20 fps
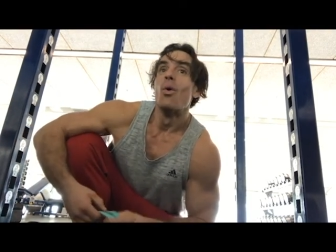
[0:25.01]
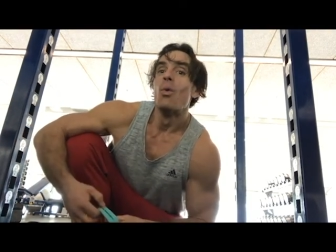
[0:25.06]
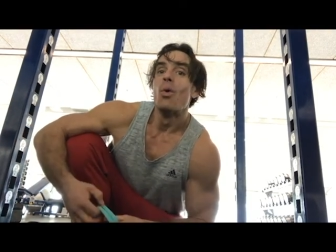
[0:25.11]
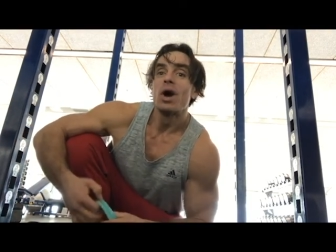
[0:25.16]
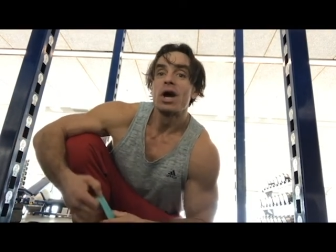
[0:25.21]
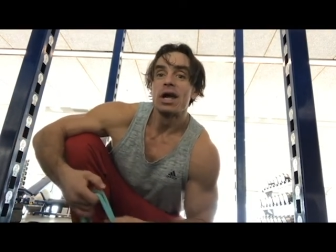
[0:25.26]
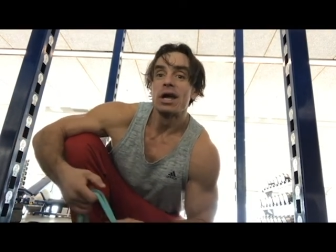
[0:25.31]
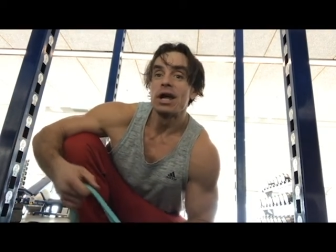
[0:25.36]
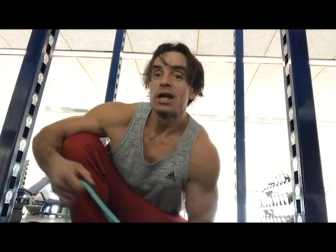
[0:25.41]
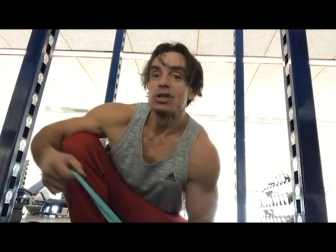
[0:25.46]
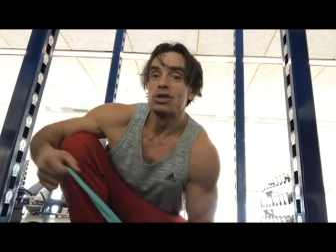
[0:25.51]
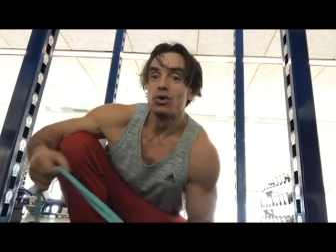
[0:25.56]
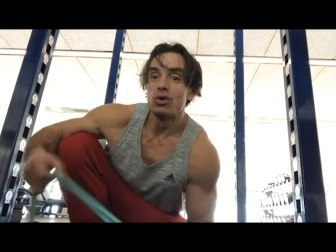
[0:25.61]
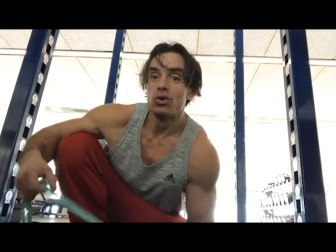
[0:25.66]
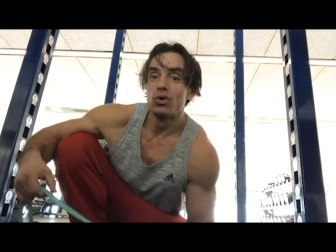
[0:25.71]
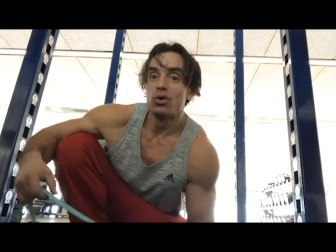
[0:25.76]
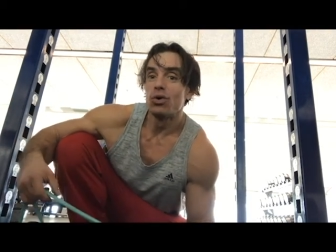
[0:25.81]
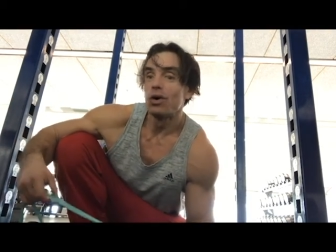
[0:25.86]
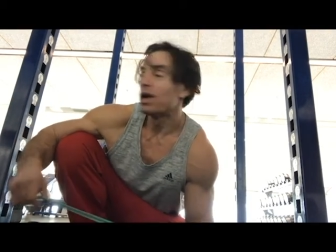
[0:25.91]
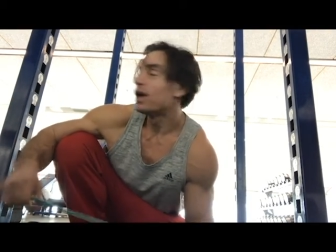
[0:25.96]
What can I
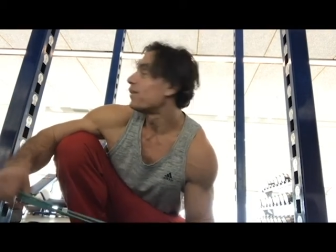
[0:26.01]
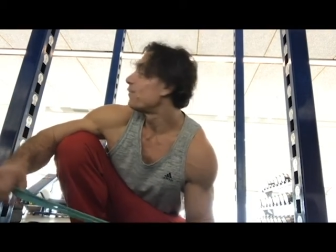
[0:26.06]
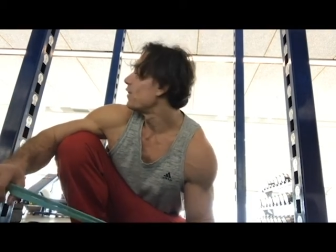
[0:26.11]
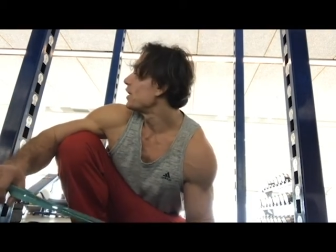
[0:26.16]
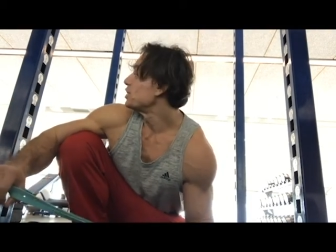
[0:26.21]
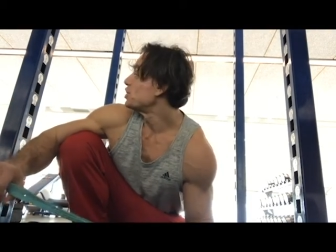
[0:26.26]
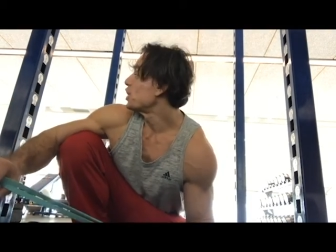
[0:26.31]
do if I